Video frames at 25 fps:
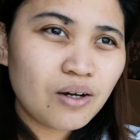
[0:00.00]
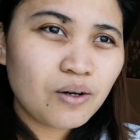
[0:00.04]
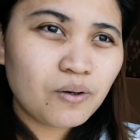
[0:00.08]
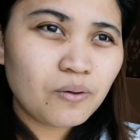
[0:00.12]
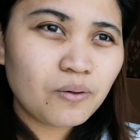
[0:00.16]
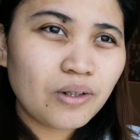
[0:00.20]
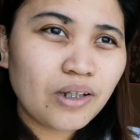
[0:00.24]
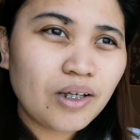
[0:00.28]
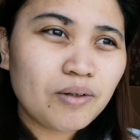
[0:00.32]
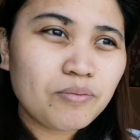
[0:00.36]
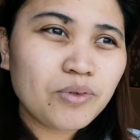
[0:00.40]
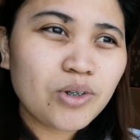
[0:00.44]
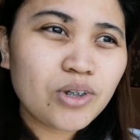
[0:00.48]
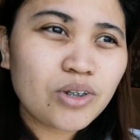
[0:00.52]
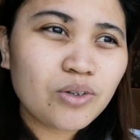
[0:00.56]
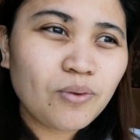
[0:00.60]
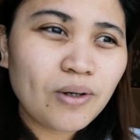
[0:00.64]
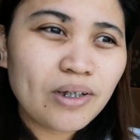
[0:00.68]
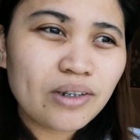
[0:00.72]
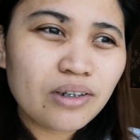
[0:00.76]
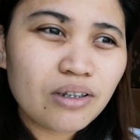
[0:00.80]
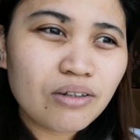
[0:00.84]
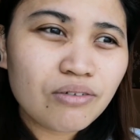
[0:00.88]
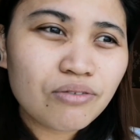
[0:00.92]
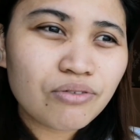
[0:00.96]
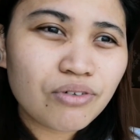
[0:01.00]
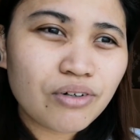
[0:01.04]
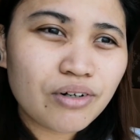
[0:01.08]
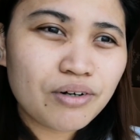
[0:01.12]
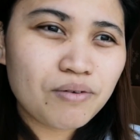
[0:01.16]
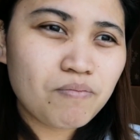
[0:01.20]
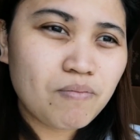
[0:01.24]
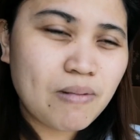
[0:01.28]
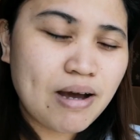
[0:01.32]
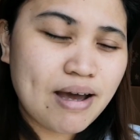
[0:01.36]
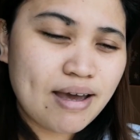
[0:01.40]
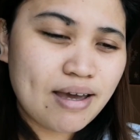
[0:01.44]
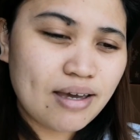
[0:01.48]
Well, I'm just waiting for
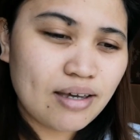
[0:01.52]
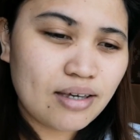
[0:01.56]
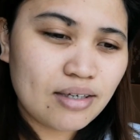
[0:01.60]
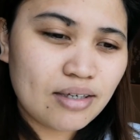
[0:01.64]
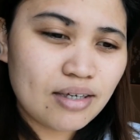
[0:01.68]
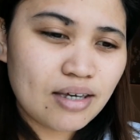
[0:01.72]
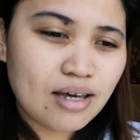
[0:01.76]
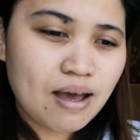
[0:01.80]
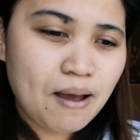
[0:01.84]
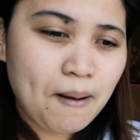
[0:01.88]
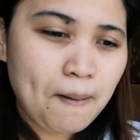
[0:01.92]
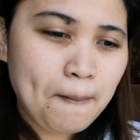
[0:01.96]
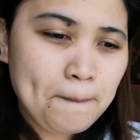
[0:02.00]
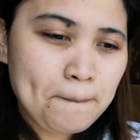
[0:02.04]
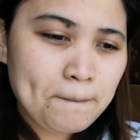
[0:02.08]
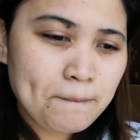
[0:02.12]
my